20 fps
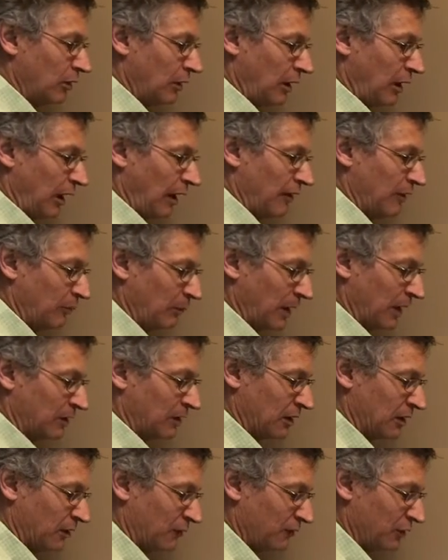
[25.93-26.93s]
And the
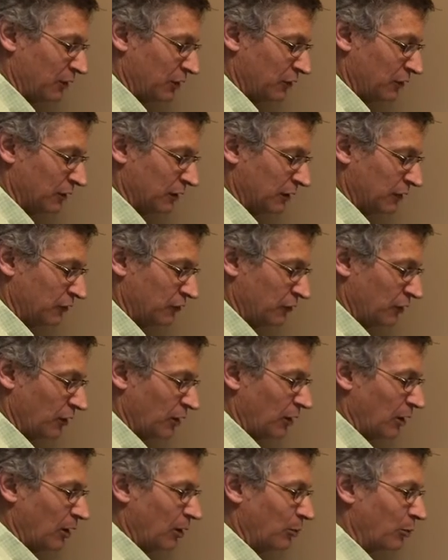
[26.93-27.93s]
magnetic field is
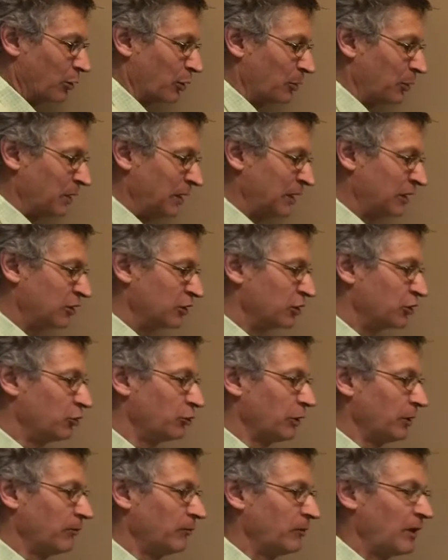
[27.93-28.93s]
perpendicular to
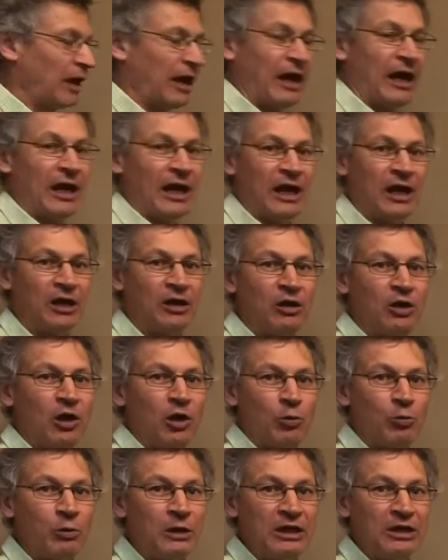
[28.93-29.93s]
it. And
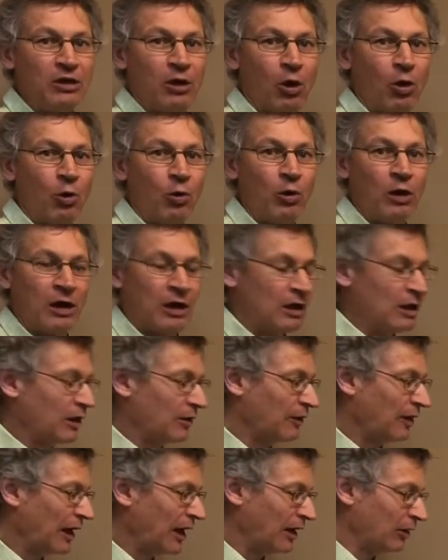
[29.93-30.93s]
we know
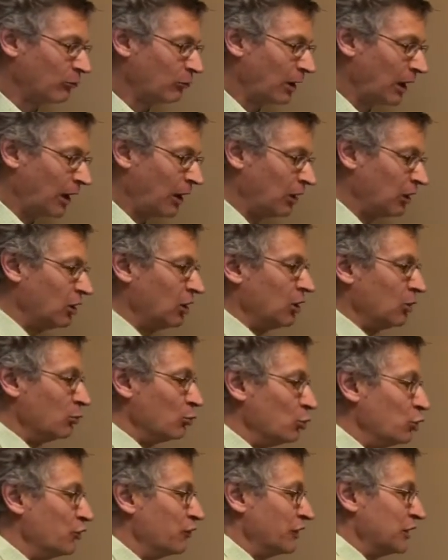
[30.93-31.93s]
that, well,
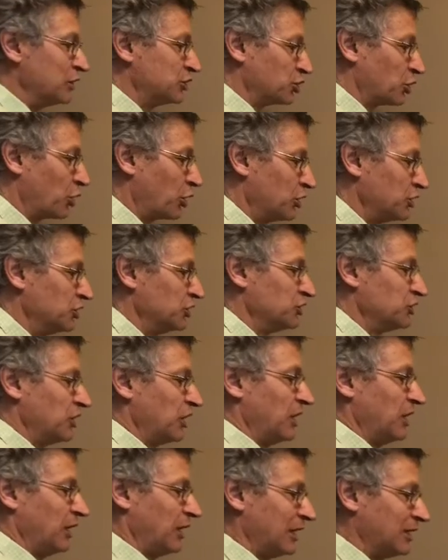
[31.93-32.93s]
moving charges
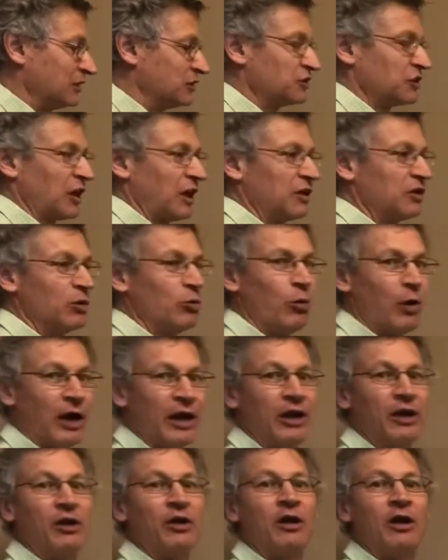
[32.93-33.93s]
inside the
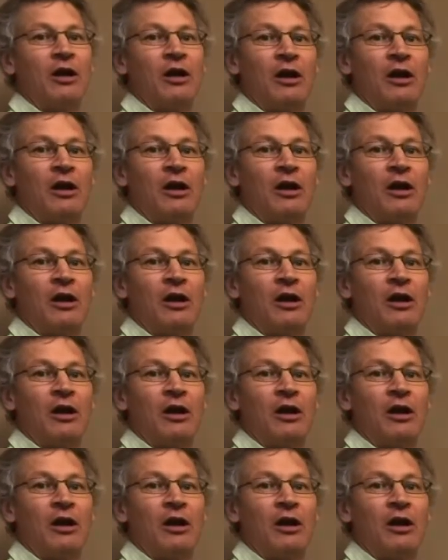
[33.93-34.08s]
wire,